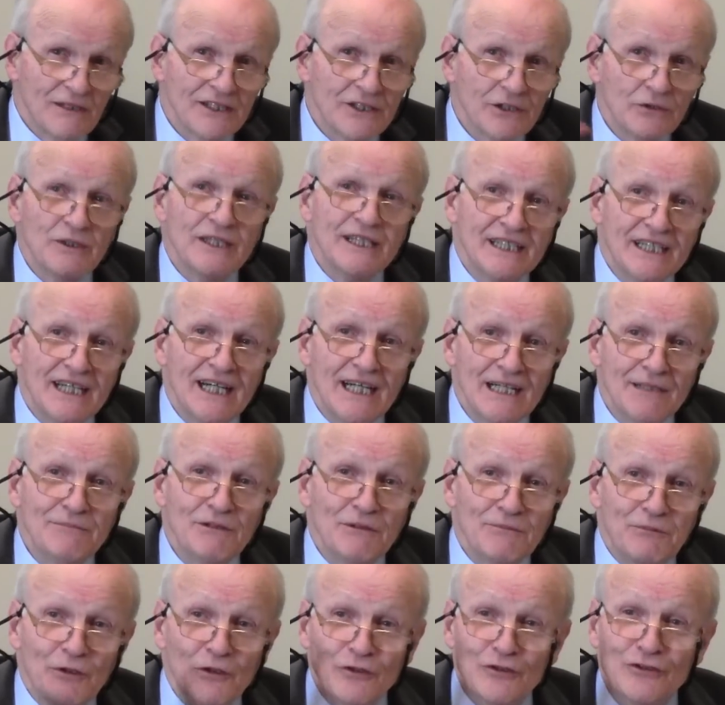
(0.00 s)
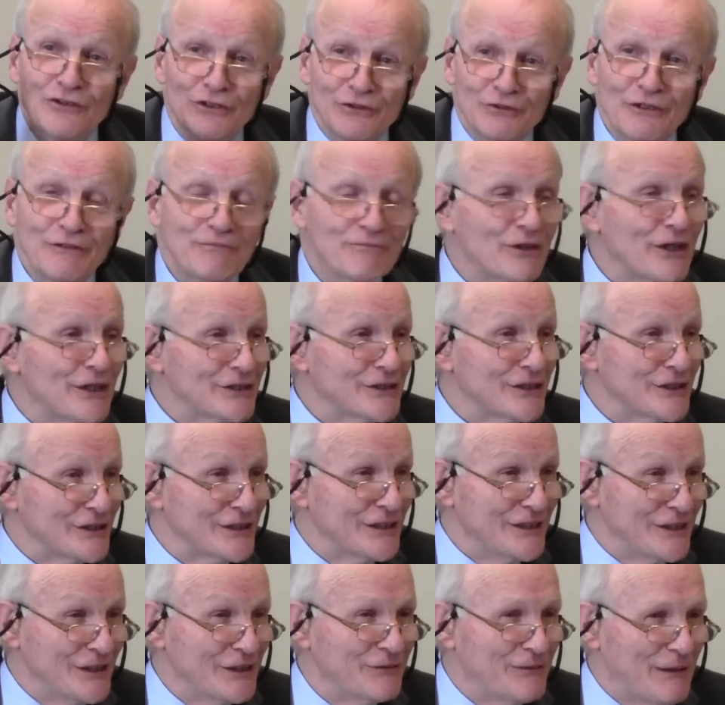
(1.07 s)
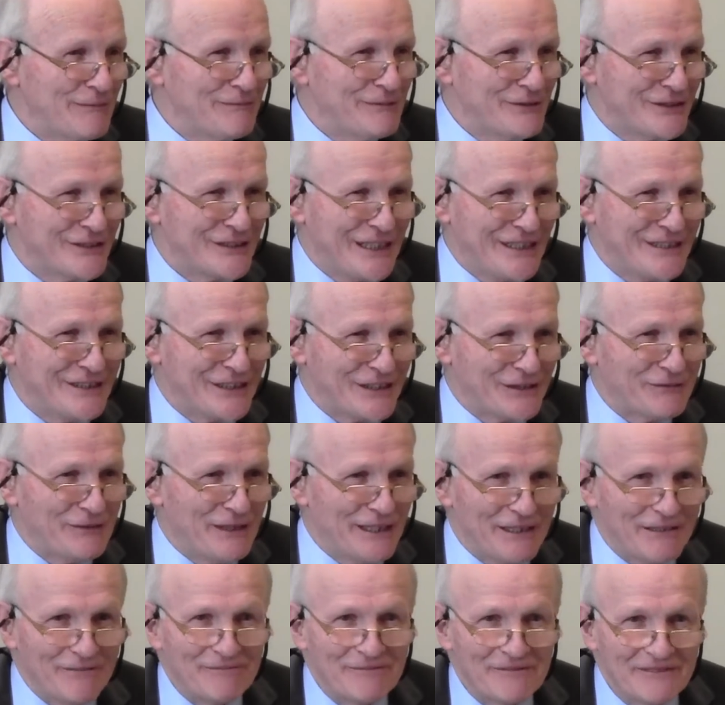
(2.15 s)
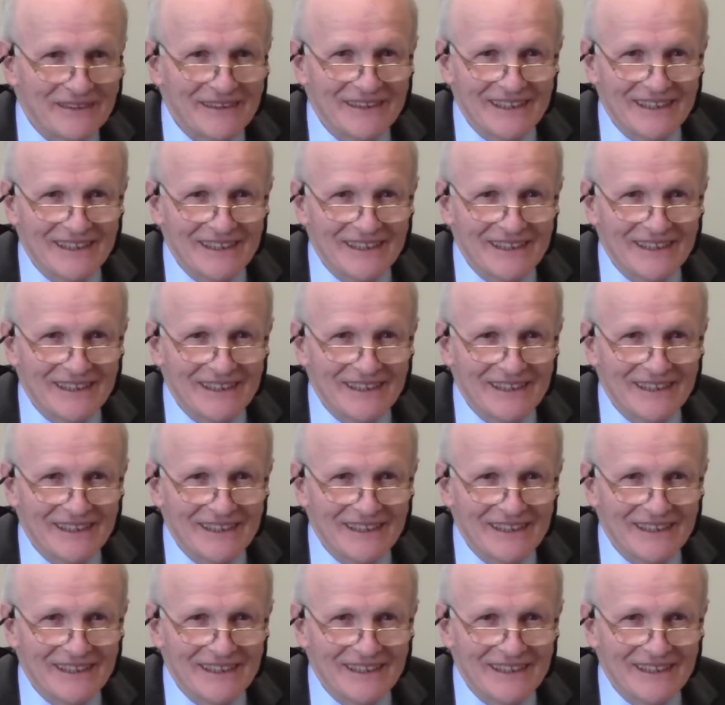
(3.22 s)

By the way, I am opposed to reprocessing in the weapon states as well.